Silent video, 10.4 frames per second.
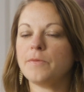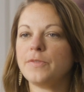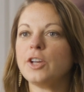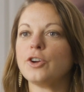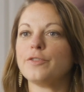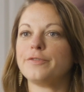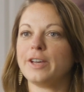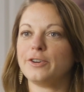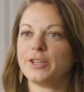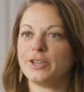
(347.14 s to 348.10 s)
Fear of
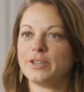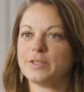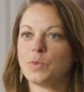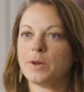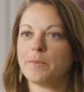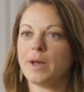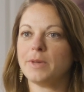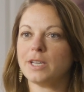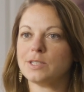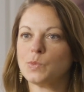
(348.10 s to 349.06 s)
failure is one of my
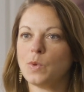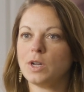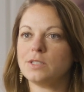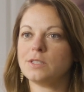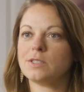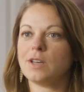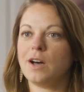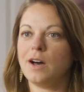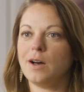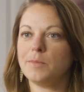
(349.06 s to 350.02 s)
biggest ones,
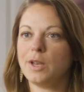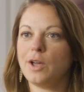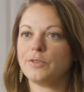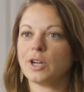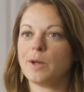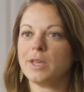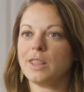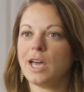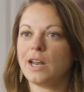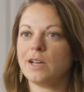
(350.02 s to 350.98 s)
and
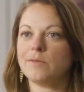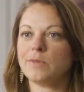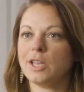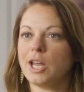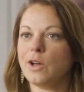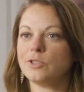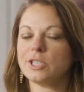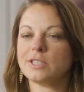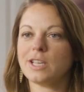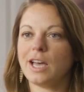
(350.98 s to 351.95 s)
overcoming that,
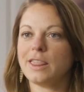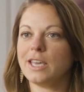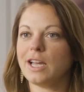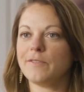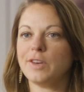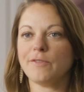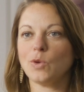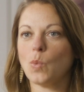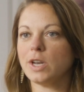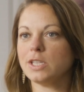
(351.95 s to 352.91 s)
I think I've
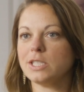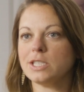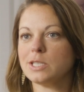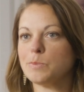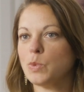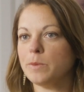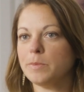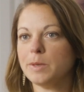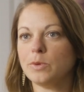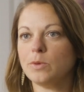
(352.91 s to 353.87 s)
never wanted to disappoint
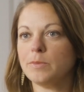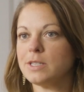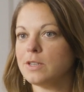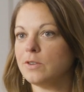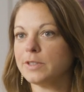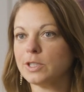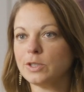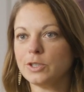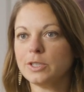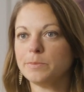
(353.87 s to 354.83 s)
people, myself
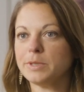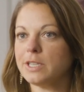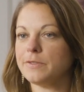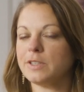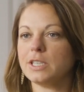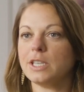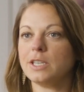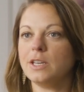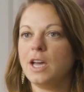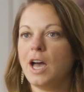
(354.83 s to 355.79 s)
included, but
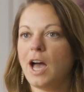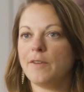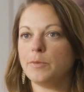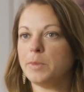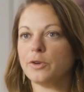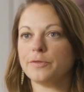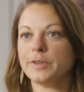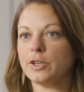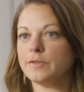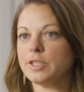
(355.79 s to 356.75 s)
definitely I have a bigger
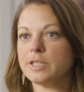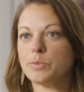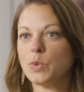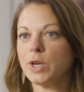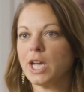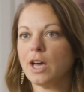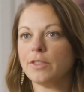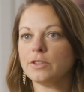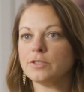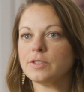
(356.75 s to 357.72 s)
fear of disappointing
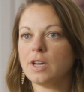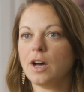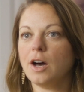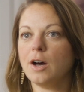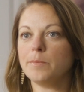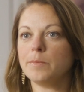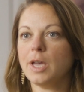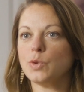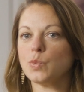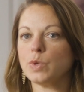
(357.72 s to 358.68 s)
others,
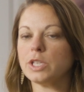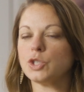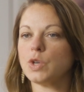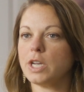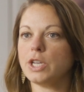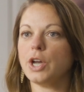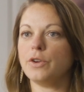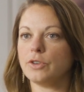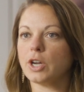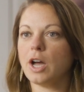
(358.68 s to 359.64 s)
and really trying to
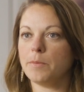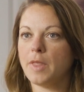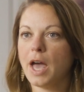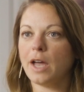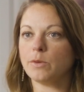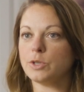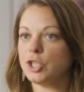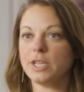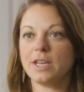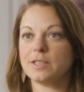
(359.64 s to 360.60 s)
overcome that, which
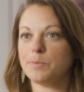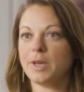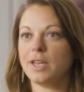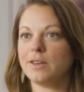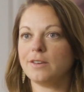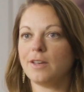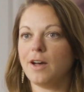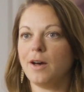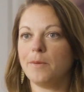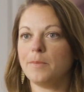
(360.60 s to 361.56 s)
she has been
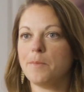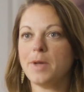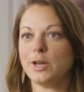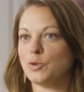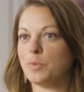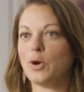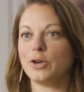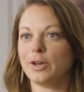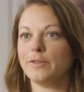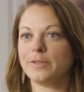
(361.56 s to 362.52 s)
a major
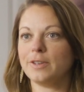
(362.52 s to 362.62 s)
part of